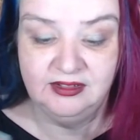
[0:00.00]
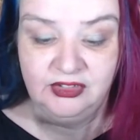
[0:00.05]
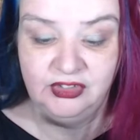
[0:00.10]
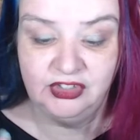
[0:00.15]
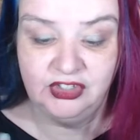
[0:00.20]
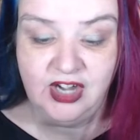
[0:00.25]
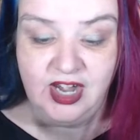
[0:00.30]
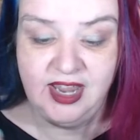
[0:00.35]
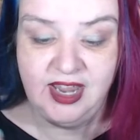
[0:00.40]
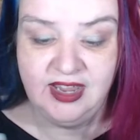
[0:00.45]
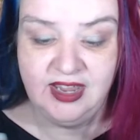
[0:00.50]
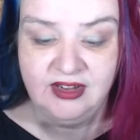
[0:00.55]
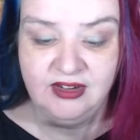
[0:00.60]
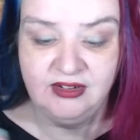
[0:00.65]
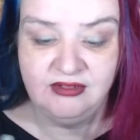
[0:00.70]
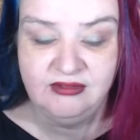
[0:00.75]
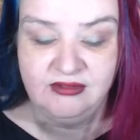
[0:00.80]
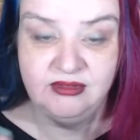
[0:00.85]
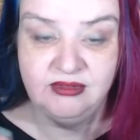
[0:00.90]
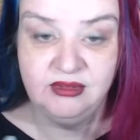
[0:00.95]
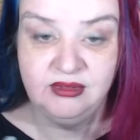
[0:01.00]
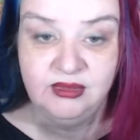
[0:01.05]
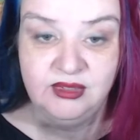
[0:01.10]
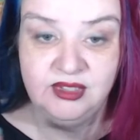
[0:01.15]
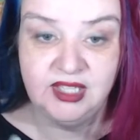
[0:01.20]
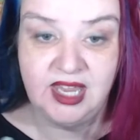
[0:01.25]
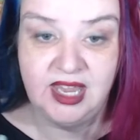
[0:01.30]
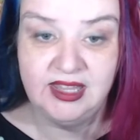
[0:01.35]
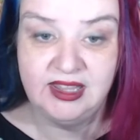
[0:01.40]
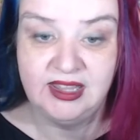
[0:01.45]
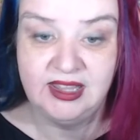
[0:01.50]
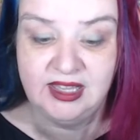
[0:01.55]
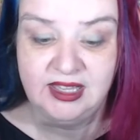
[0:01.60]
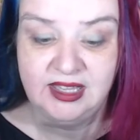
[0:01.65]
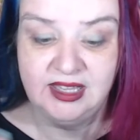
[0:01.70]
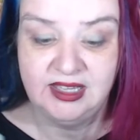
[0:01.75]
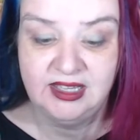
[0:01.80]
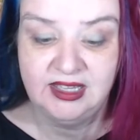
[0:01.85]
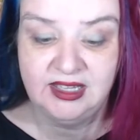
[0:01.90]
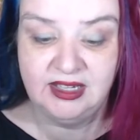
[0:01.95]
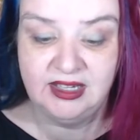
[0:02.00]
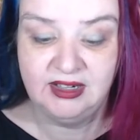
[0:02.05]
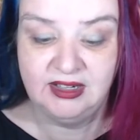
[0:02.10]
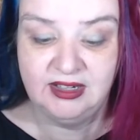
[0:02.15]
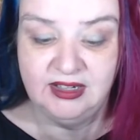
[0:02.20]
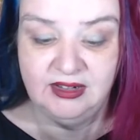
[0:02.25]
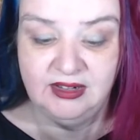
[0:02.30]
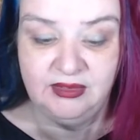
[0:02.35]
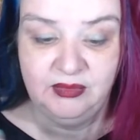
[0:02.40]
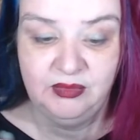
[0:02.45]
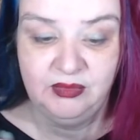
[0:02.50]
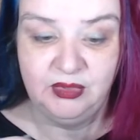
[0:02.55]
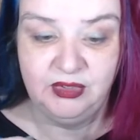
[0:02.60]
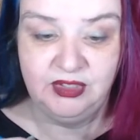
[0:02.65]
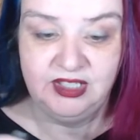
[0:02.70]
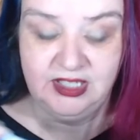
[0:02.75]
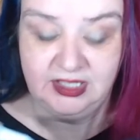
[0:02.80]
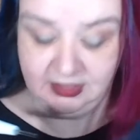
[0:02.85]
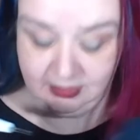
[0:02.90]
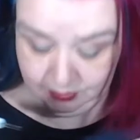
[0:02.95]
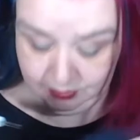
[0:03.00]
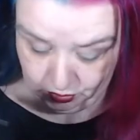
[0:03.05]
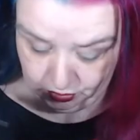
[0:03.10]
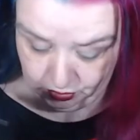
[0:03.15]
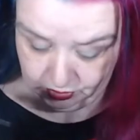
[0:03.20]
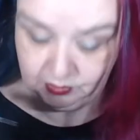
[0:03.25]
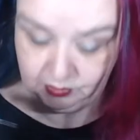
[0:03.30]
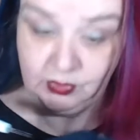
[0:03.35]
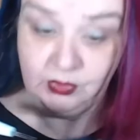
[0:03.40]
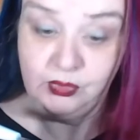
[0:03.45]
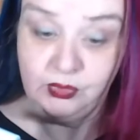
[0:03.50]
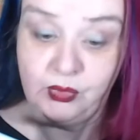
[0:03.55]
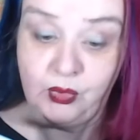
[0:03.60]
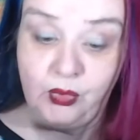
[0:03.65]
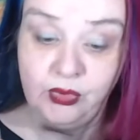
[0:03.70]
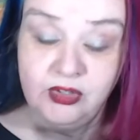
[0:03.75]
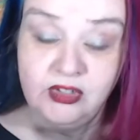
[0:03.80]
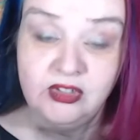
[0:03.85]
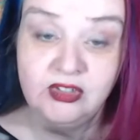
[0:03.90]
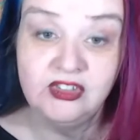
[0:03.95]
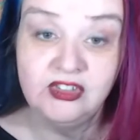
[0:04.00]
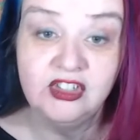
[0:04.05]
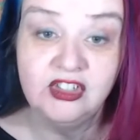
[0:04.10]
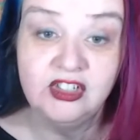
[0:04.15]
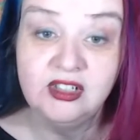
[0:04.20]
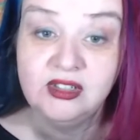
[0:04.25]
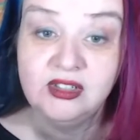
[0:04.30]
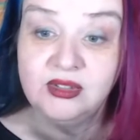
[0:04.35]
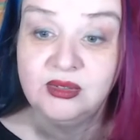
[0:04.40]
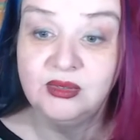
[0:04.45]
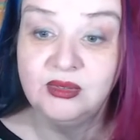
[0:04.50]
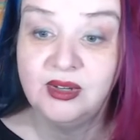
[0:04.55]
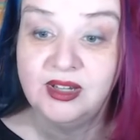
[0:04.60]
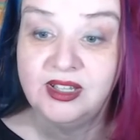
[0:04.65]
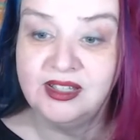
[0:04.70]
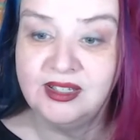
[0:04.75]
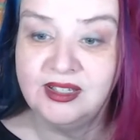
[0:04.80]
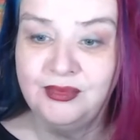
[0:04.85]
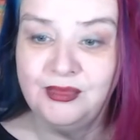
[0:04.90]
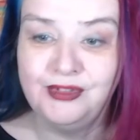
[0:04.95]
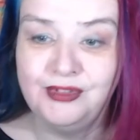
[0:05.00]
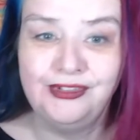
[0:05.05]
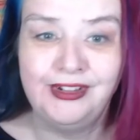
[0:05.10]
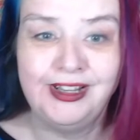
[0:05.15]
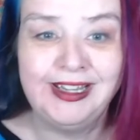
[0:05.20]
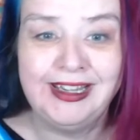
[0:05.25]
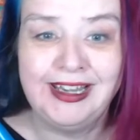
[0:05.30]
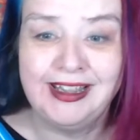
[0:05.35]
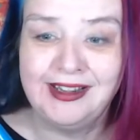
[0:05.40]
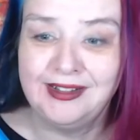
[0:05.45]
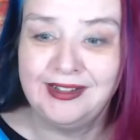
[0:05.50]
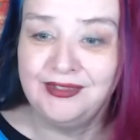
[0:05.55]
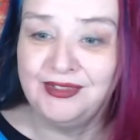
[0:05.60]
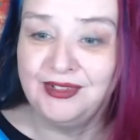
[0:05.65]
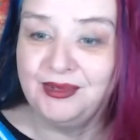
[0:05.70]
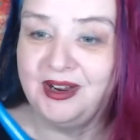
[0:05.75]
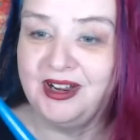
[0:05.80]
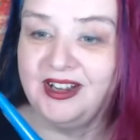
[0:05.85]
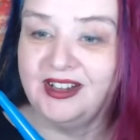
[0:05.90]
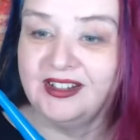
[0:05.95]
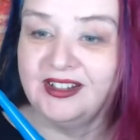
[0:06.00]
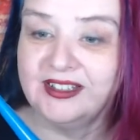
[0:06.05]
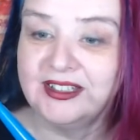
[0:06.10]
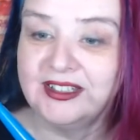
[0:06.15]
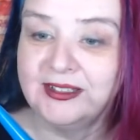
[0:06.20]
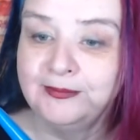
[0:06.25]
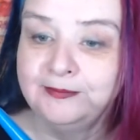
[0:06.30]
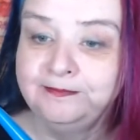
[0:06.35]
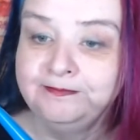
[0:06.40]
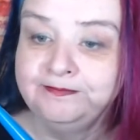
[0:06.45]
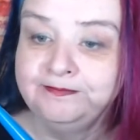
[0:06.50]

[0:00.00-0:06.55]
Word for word: triangles, and then we'll stick the bottom onto the circle, and then we'll find out if it works.